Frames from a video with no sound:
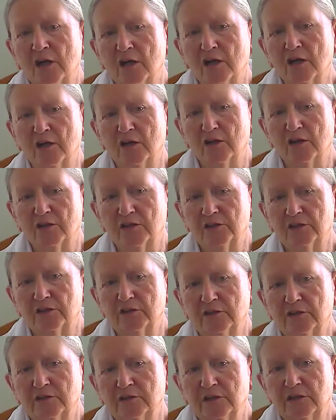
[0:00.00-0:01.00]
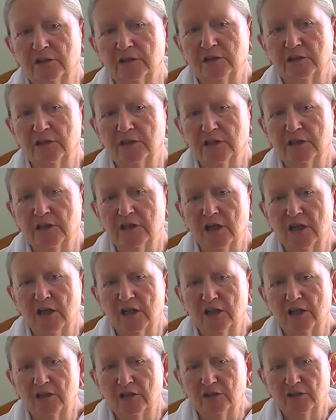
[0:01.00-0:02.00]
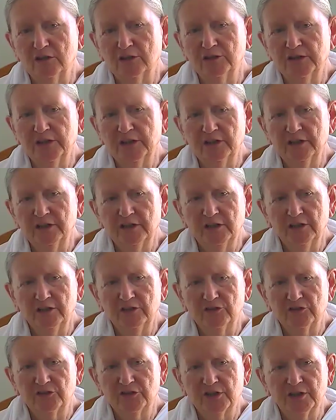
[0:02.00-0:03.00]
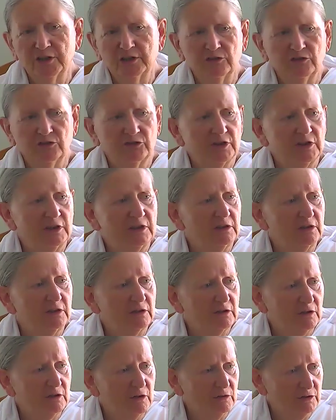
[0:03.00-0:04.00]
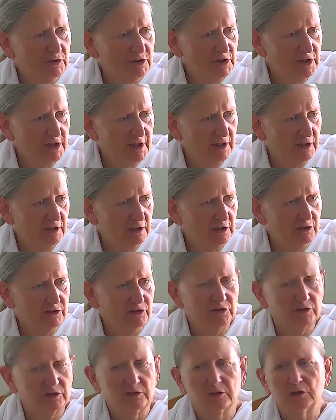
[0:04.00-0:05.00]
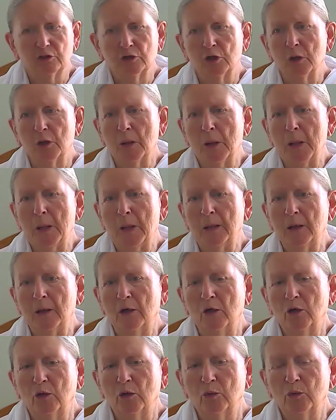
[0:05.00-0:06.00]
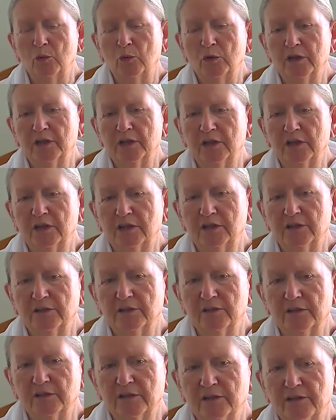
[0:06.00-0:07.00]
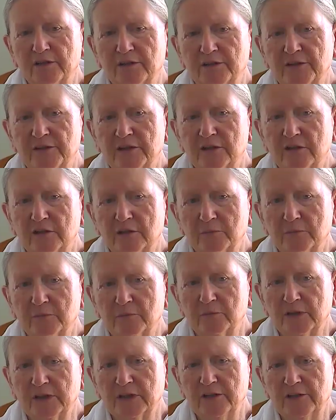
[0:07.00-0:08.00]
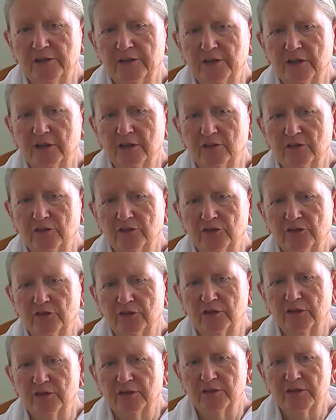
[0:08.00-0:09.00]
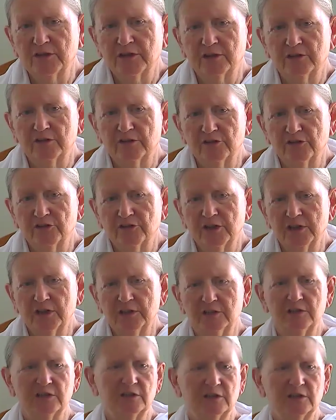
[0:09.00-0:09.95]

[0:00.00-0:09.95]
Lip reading: are learning these things in a context where there are many things that are said